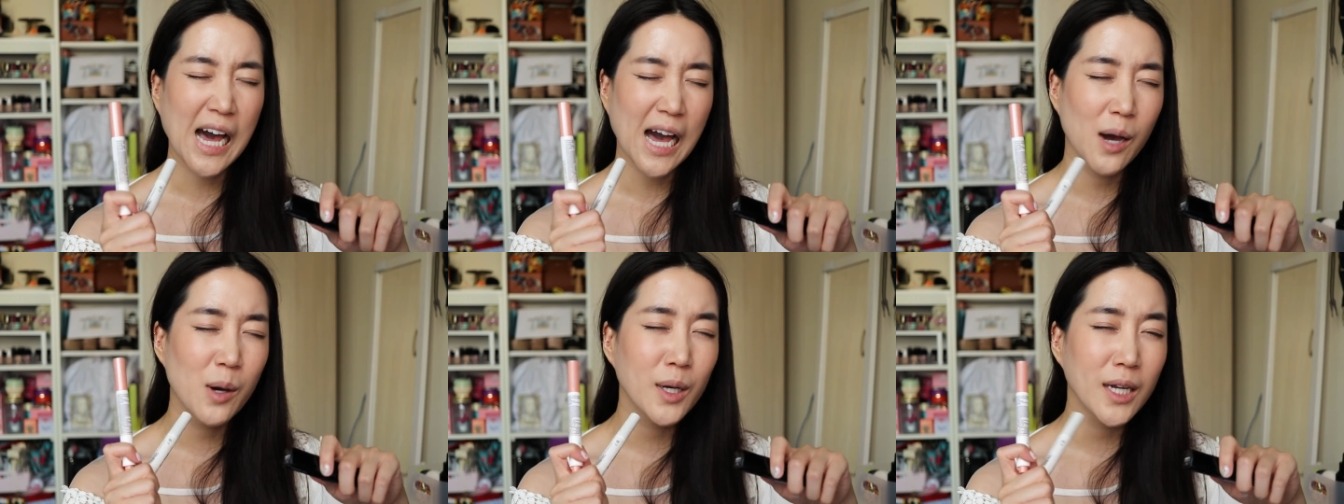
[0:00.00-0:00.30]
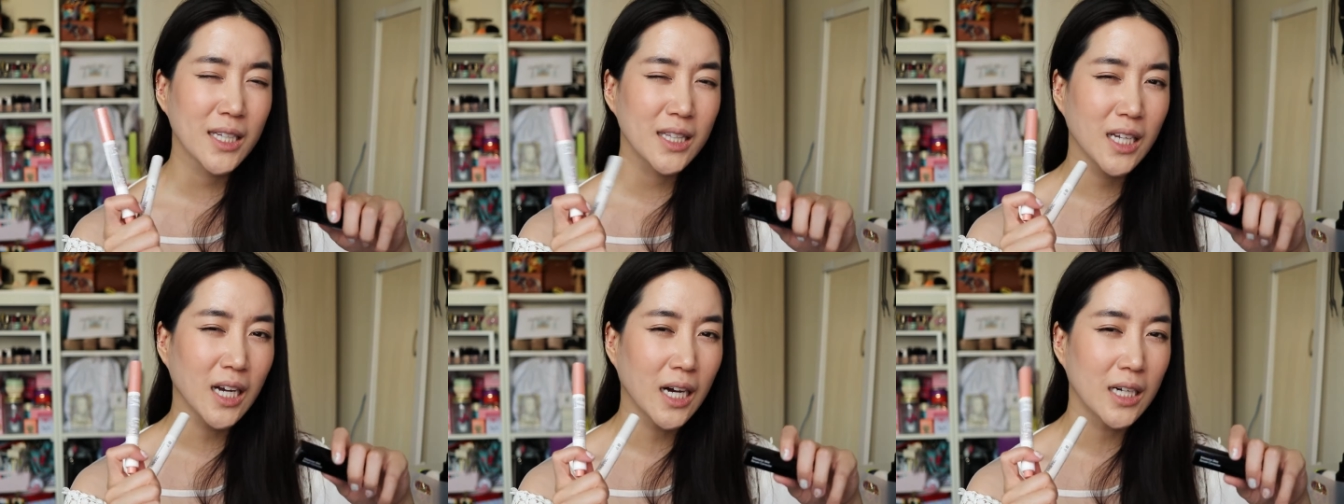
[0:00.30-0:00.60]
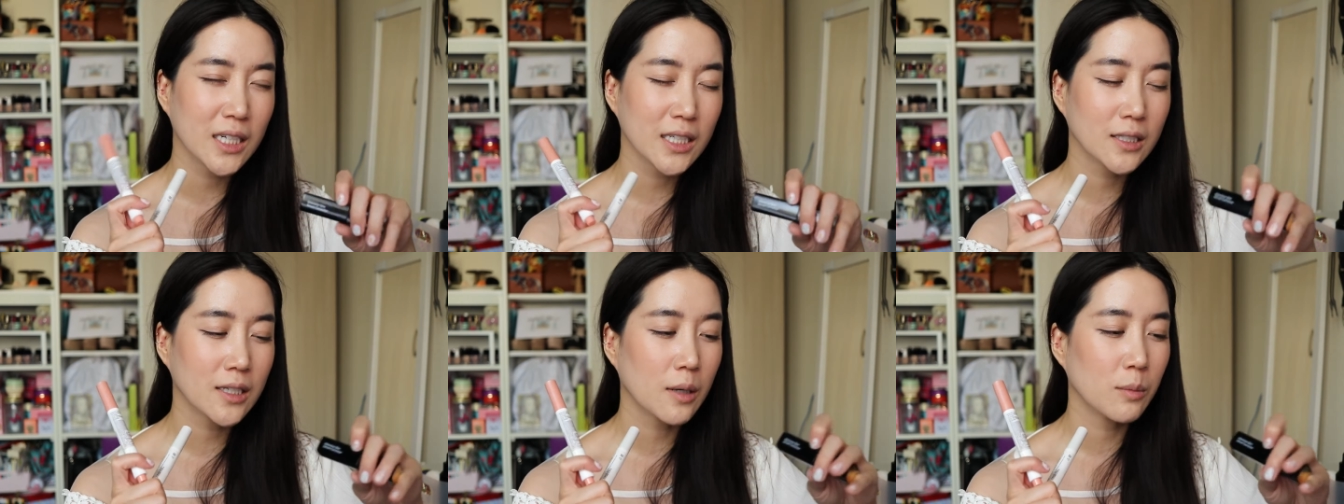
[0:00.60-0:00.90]
I would get the
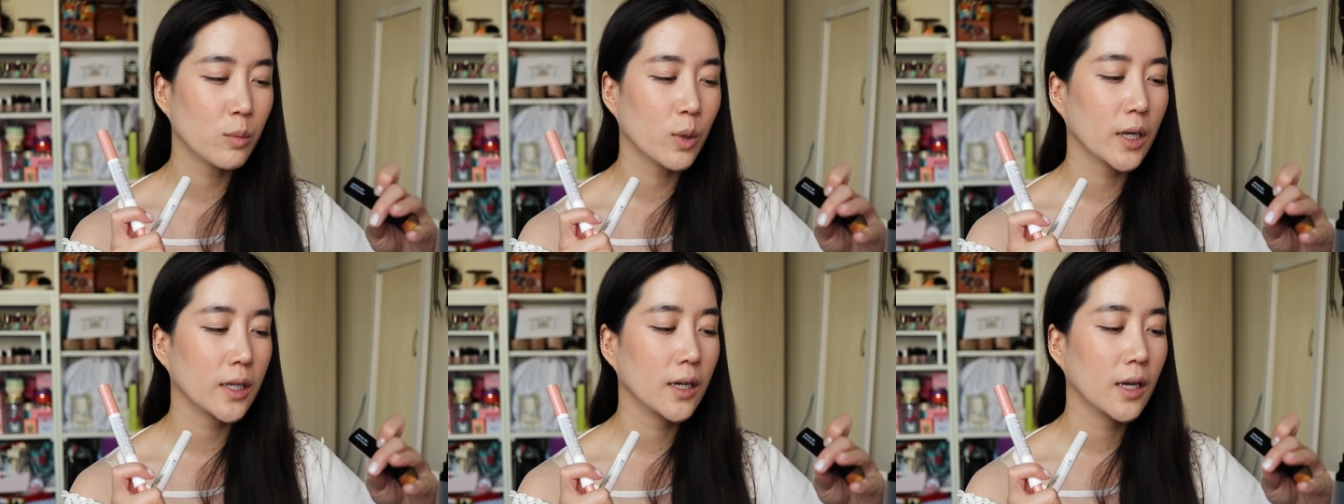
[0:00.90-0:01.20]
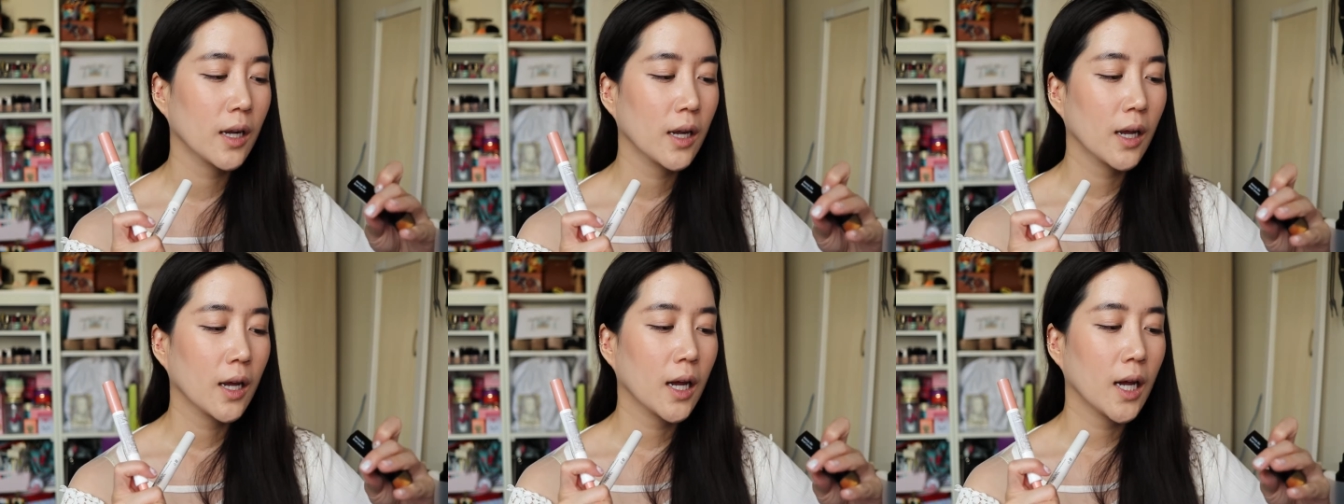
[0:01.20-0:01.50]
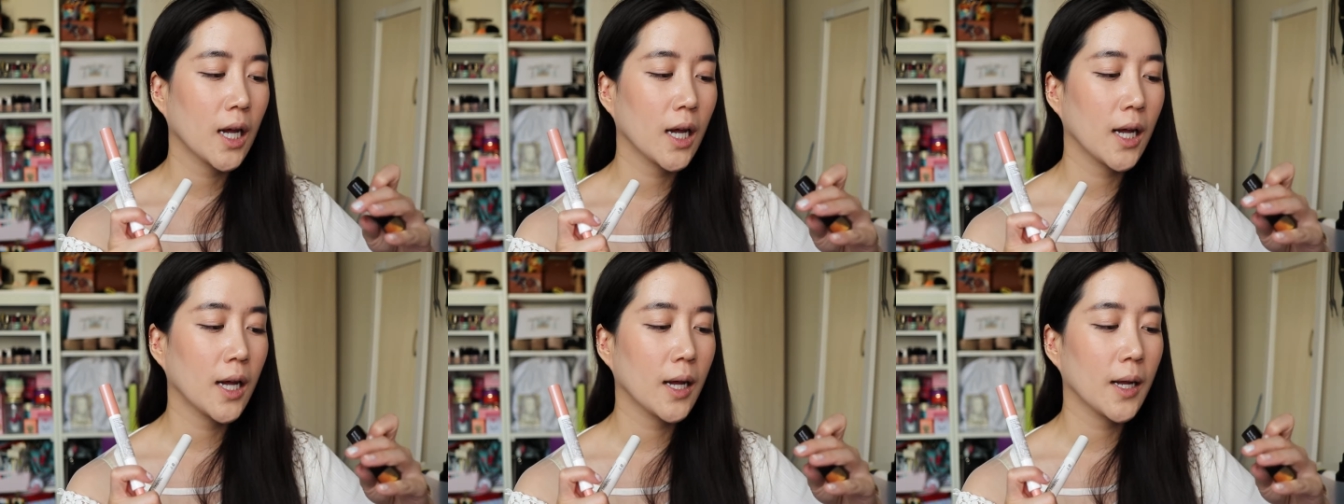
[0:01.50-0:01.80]
Aritaum one.
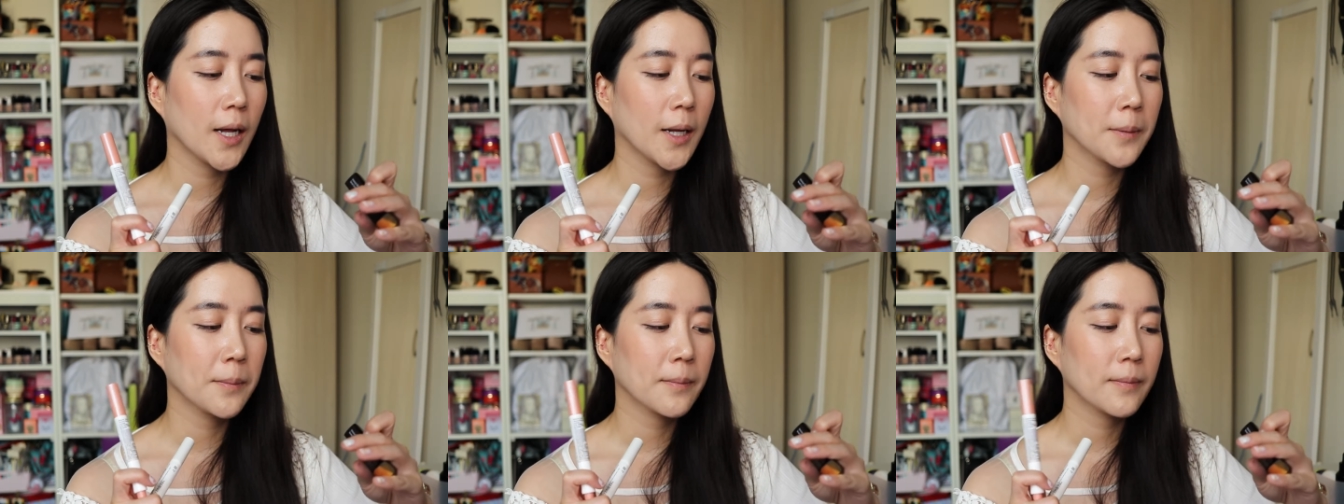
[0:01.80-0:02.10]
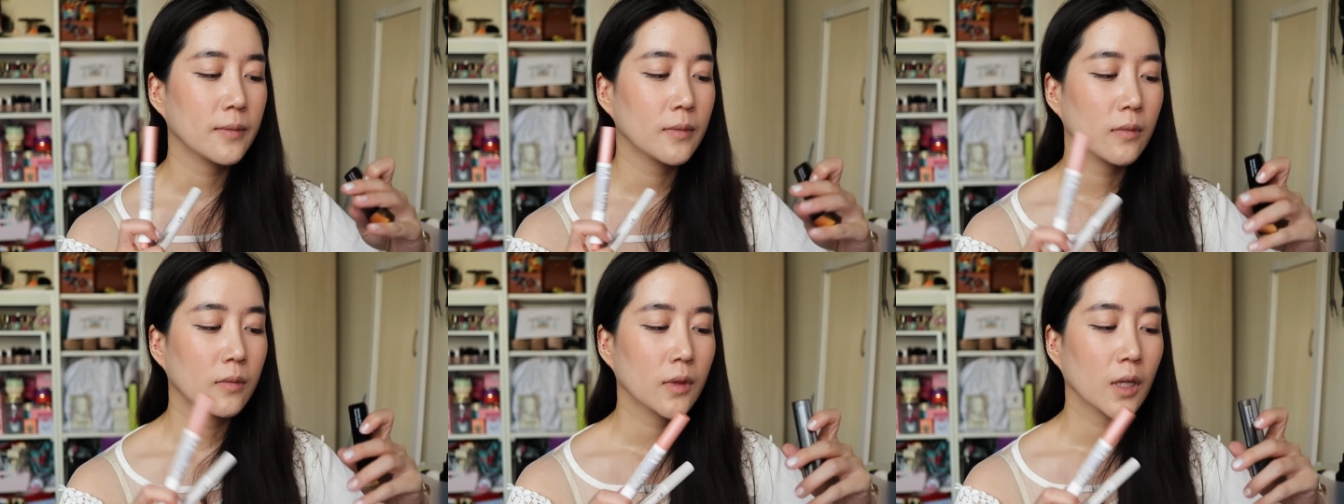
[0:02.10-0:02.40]
Um,